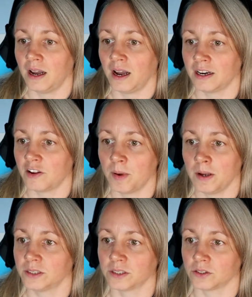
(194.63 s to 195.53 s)
And I've
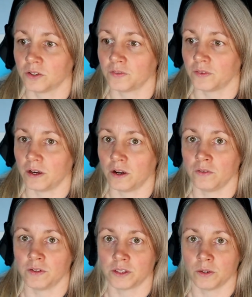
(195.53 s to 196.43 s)
posted stuff
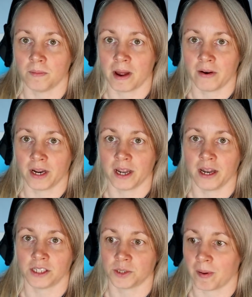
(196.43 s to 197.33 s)
over to
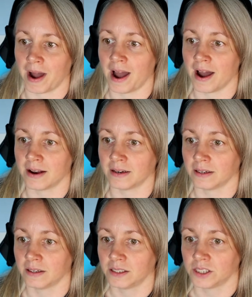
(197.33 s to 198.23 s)
America, Japan,
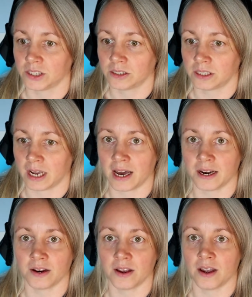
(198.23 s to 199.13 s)

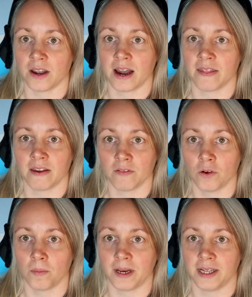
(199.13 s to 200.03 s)
Canada, and they've
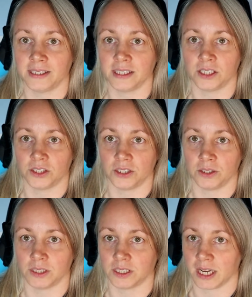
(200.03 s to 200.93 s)
all been easy because you do
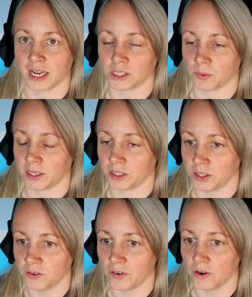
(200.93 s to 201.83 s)
the
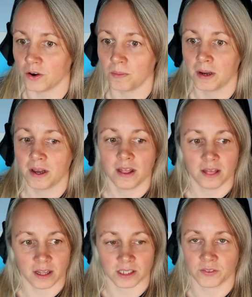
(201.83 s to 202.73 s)
CH22 form.
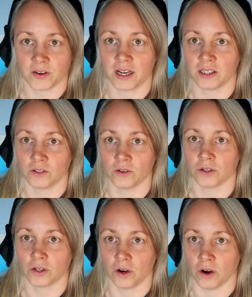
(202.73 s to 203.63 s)
That's fine,
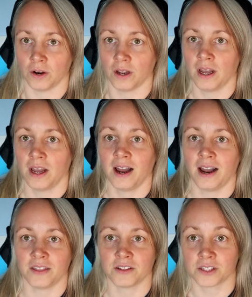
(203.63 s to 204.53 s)
done, gone.
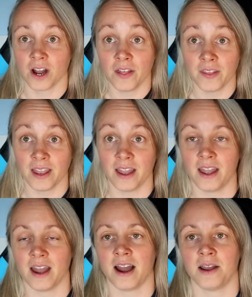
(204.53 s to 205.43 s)
At the start of the
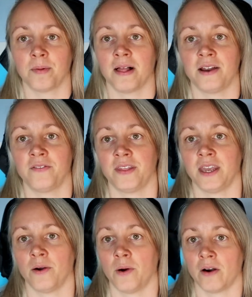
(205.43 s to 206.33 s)
year, I applied for the
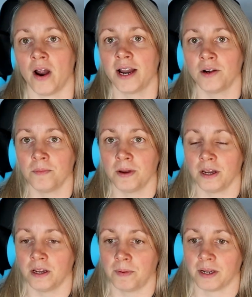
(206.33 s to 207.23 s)
URI
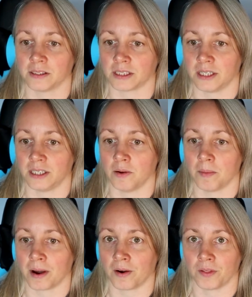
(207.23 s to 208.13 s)
number because I knew
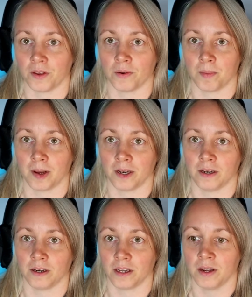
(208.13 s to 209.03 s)
about the
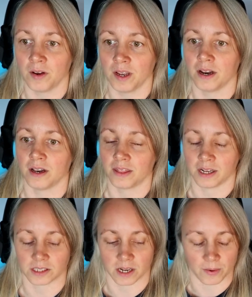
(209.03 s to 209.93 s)
European Union and
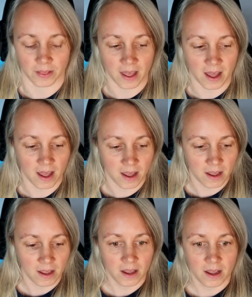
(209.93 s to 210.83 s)
things going on there.
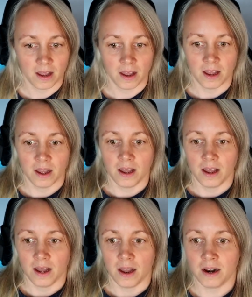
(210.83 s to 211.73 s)

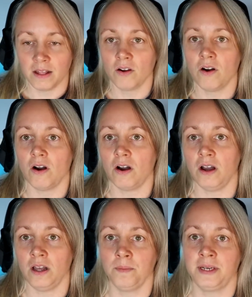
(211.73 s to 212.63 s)
And I thought,
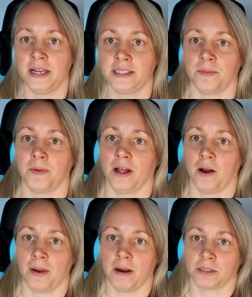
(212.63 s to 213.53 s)
it'll be dead simple. I'll
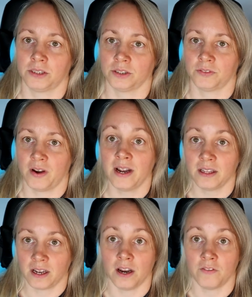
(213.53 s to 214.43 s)
be able to just find the
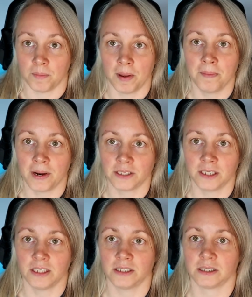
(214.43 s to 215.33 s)
code for pin
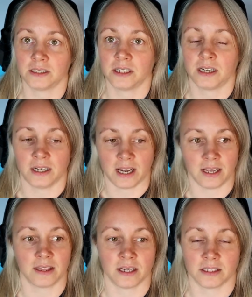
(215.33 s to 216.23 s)
badges and
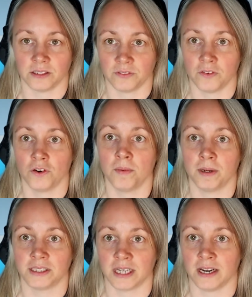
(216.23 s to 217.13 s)
add that to the form
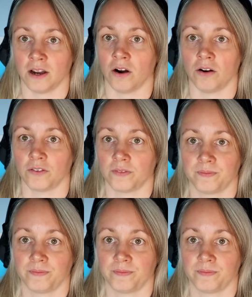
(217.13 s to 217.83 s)
and send it off.